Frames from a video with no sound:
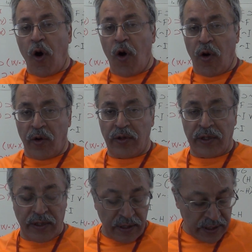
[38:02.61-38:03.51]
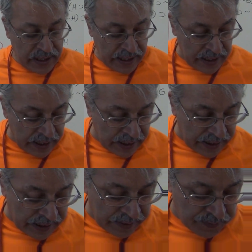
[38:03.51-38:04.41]
own
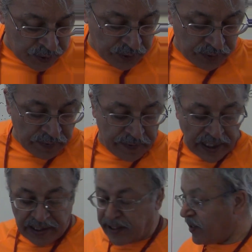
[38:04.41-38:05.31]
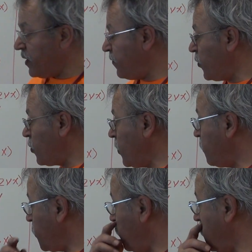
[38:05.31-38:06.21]
proof of validity, formal
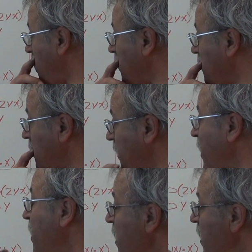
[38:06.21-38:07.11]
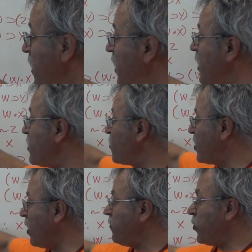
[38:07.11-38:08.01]
proof validity. Here it is
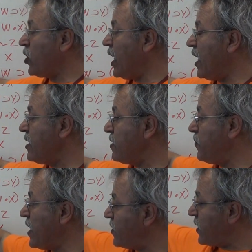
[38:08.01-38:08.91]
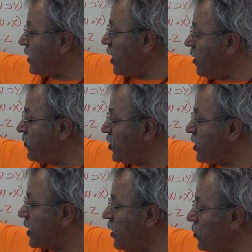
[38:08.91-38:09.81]
done for us, basically after
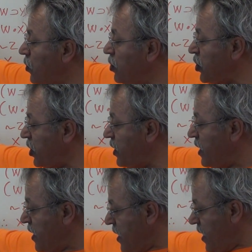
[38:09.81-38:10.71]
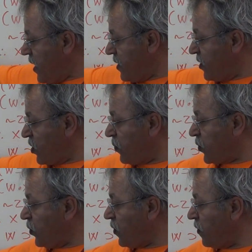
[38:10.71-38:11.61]
the conclusion, it is the
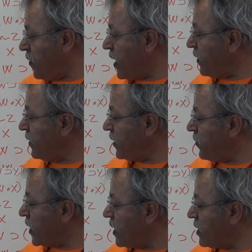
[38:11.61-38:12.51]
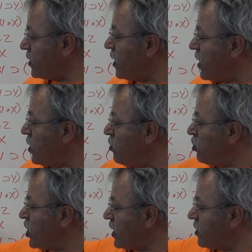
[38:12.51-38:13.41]
proof of validity because
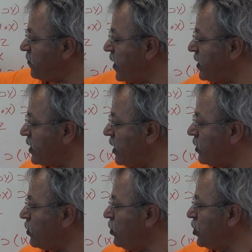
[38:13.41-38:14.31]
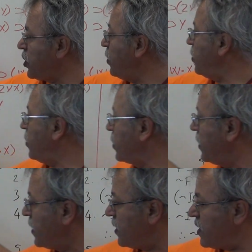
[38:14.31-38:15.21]
you justify the conclusion.
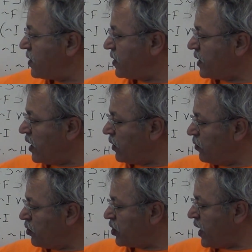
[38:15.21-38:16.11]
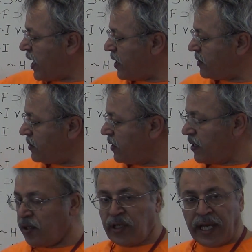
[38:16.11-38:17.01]
Look, this is the conclusion X,
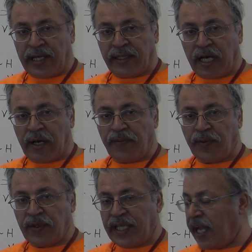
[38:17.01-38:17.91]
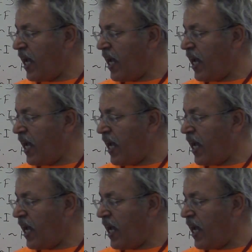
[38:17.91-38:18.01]
you end up with